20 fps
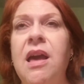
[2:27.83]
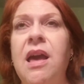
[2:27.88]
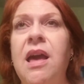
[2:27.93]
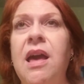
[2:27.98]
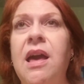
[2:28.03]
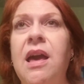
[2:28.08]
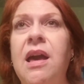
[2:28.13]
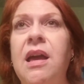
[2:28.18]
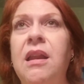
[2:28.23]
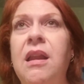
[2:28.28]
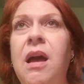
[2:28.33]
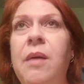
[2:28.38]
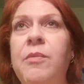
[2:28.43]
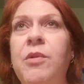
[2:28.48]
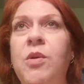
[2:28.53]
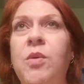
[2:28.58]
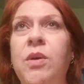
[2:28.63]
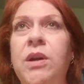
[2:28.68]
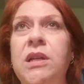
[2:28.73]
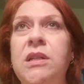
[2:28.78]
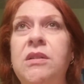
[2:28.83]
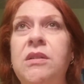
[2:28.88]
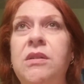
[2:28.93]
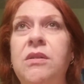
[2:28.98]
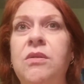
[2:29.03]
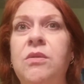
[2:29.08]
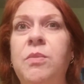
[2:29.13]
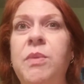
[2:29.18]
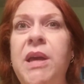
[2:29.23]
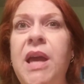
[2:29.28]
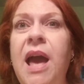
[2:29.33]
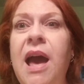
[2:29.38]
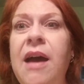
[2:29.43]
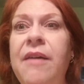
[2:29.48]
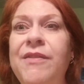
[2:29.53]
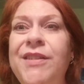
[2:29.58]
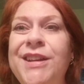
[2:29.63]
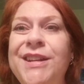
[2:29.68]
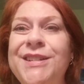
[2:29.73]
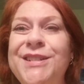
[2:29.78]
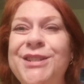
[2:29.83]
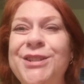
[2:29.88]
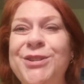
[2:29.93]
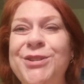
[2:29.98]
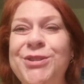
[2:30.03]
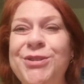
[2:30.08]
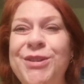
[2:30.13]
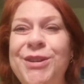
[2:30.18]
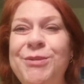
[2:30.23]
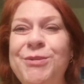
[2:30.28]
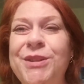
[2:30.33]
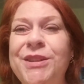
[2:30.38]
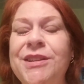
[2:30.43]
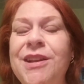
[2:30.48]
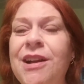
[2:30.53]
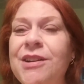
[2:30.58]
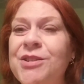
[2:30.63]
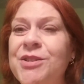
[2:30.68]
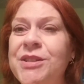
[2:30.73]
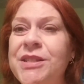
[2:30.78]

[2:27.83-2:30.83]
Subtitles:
And I'm going to be having surgery with Dr.